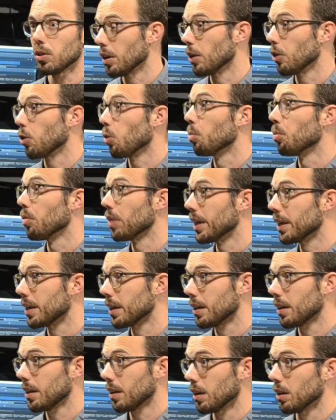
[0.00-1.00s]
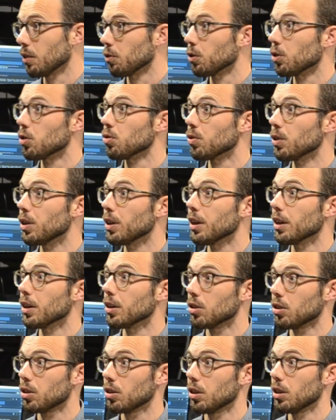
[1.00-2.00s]
little break for 3
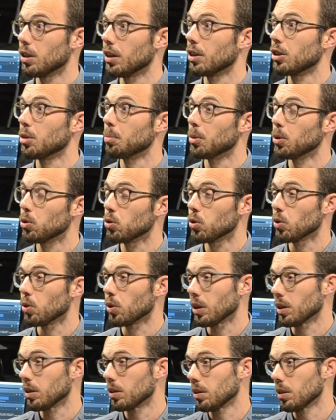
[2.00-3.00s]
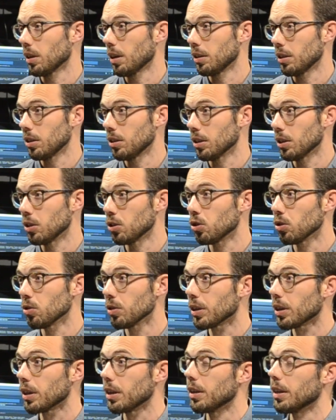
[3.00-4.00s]
years as a postdoc at ETH
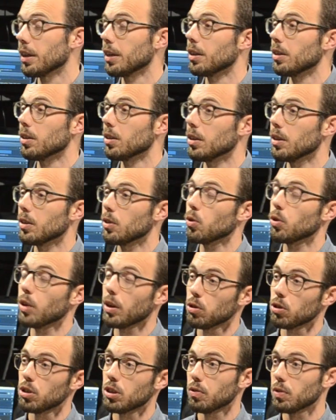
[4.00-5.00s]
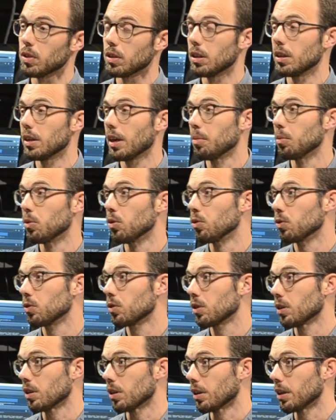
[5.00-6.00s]
Zurich, and then in 2017 I
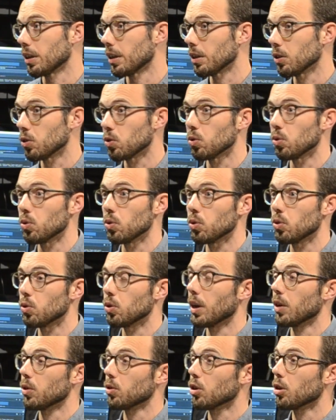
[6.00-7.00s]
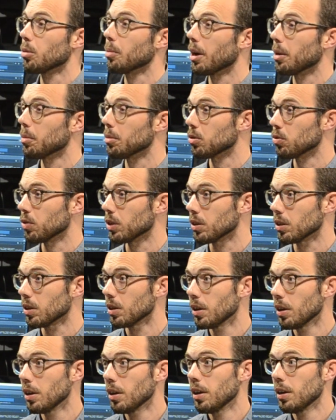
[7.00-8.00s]
moved here to the Autónoma in Madrid
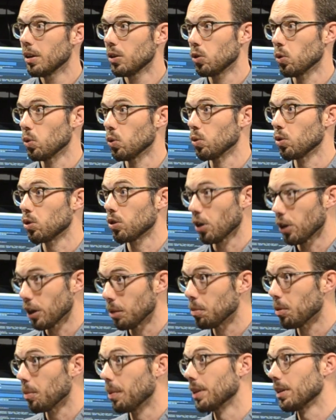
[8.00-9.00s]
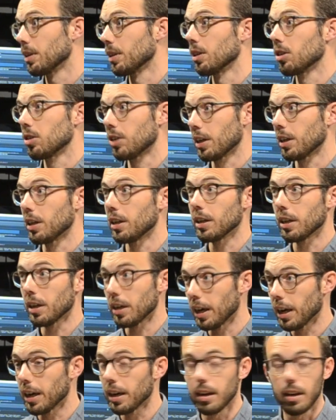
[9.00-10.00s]
to start implementing this technique
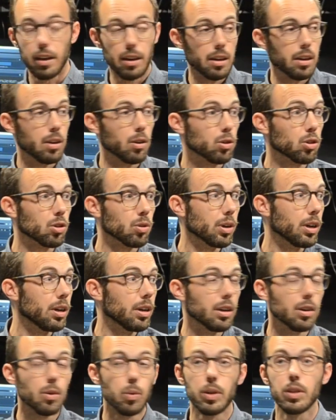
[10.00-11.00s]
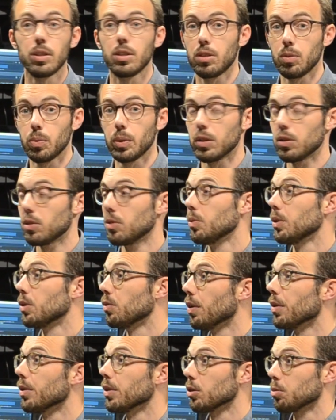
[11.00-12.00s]
again, also here with
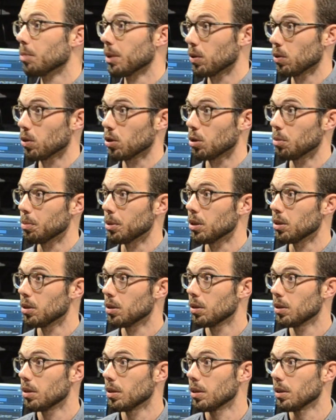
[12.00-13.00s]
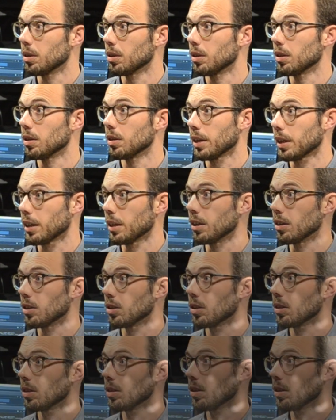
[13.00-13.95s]
various microscopies techniques.